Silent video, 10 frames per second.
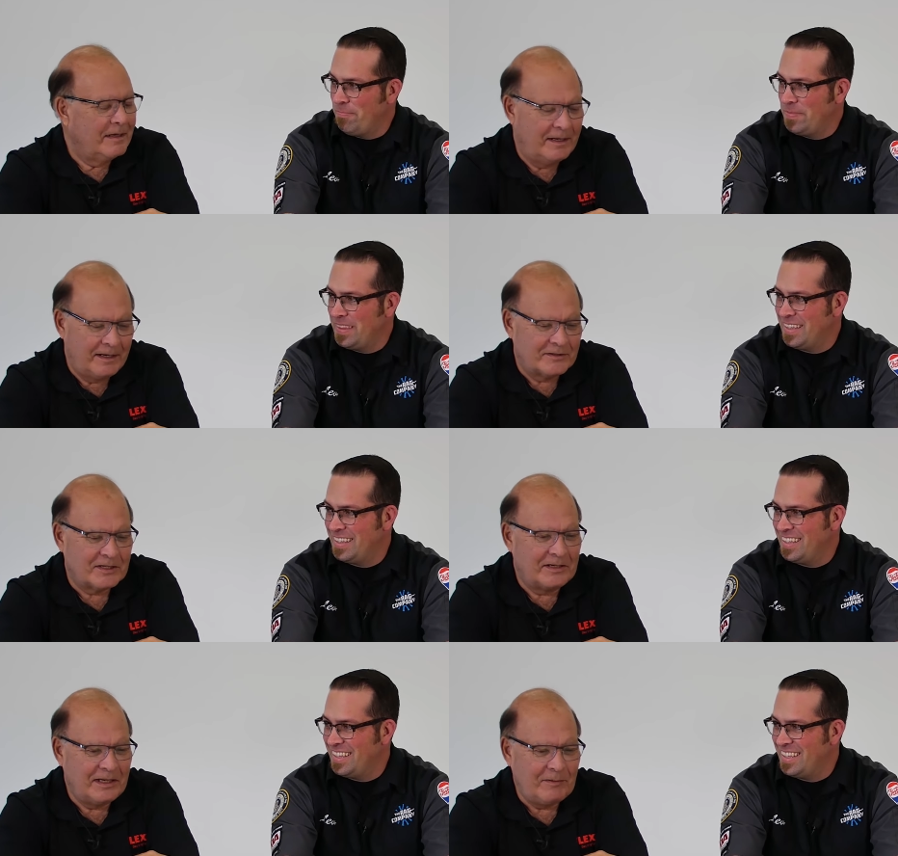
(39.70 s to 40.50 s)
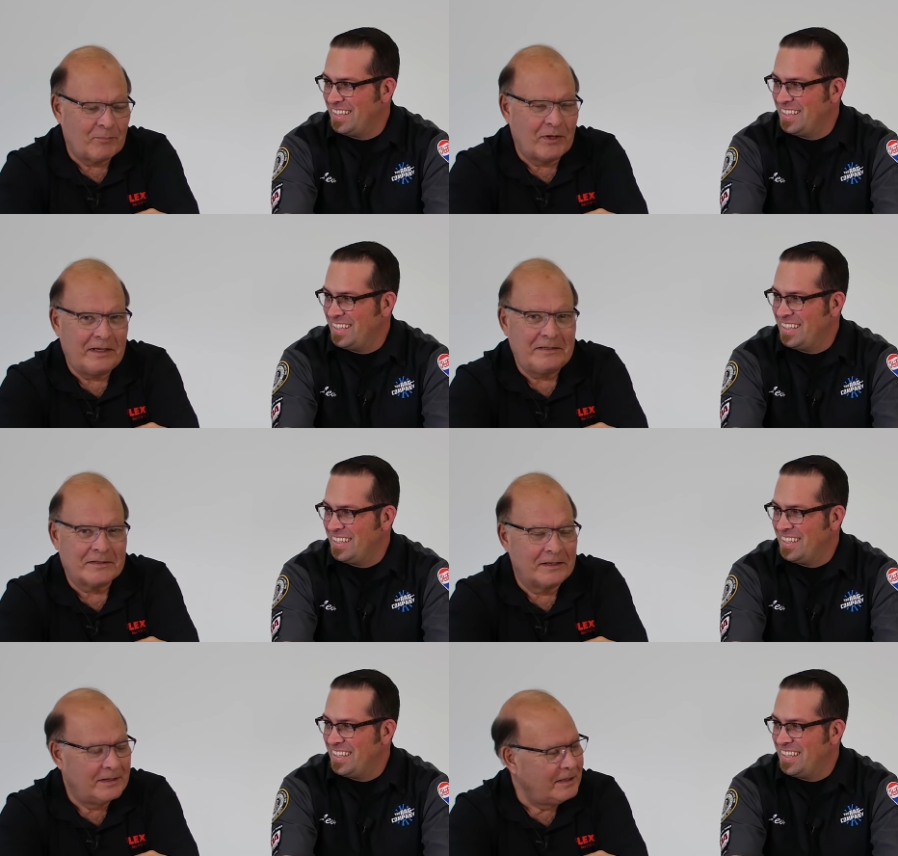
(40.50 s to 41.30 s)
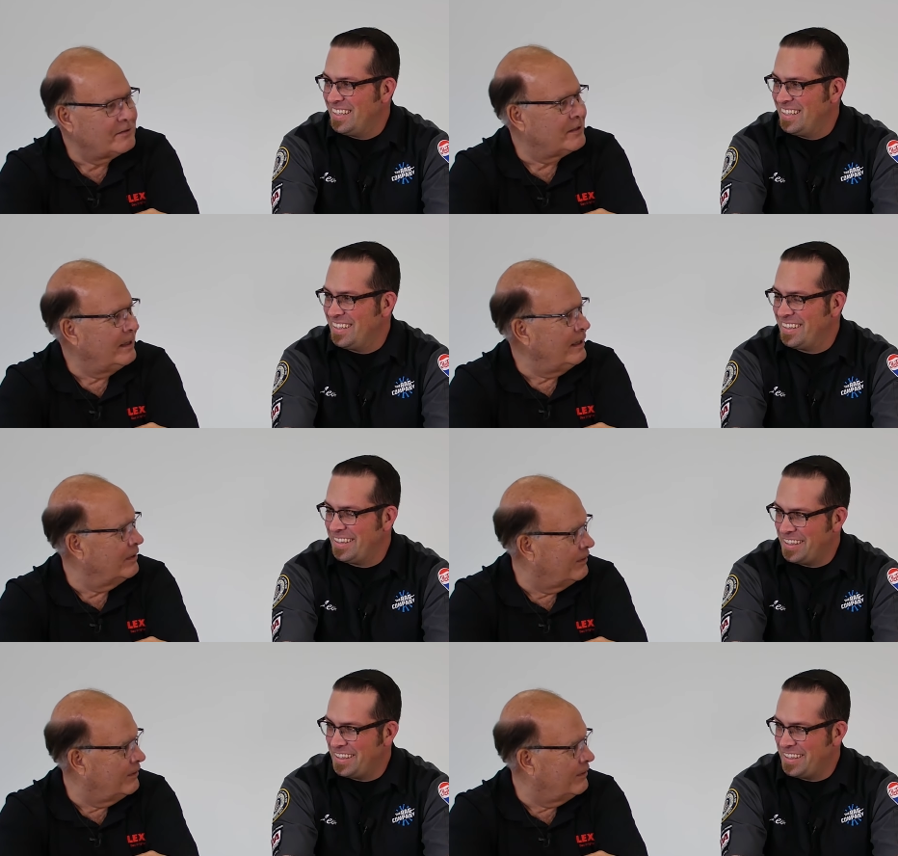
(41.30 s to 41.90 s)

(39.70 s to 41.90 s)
Speaker 1: It is a neat place, a neat city, and